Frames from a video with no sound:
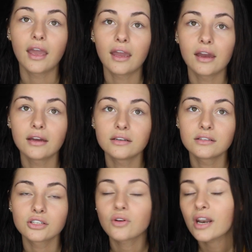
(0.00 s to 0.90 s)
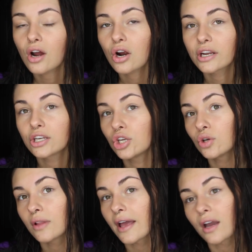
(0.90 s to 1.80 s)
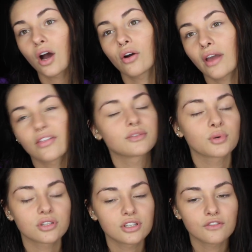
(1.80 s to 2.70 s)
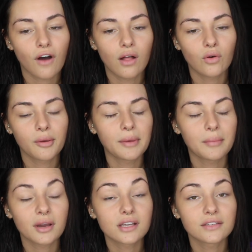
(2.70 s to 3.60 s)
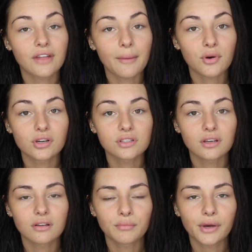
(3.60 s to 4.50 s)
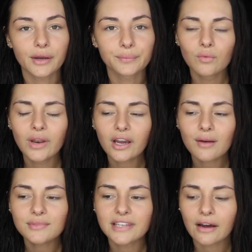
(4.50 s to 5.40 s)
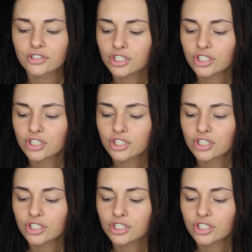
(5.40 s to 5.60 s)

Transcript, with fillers: And you kind of already knew like, oh yeah, this person's following me because of that person. But when it comes down